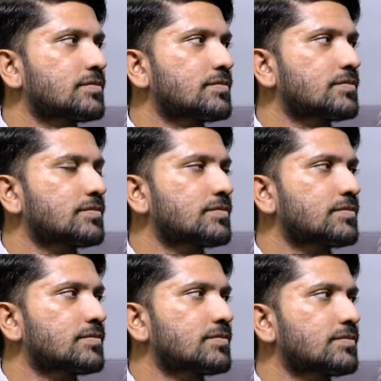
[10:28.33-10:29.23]

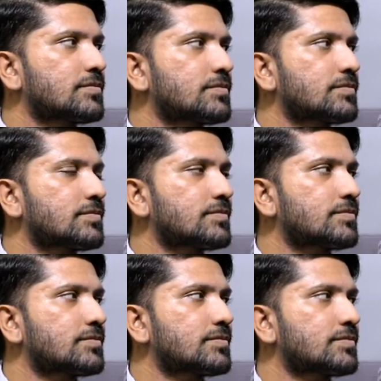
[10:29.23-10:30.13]

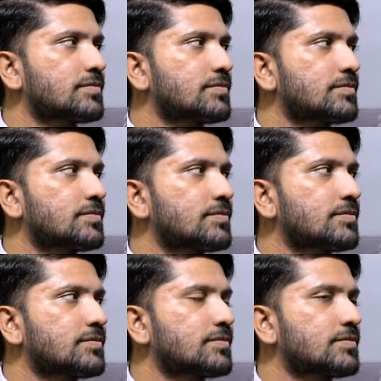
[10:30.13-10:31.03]

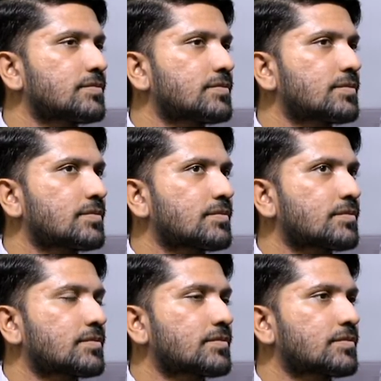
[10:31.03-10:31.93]

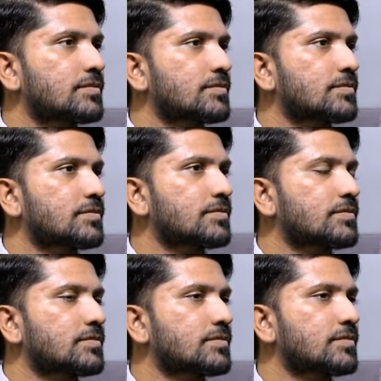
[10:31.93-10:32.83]

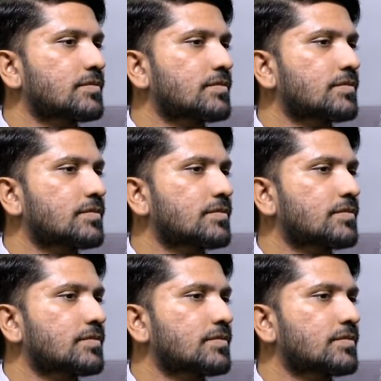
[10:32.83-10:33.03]
(not speaking)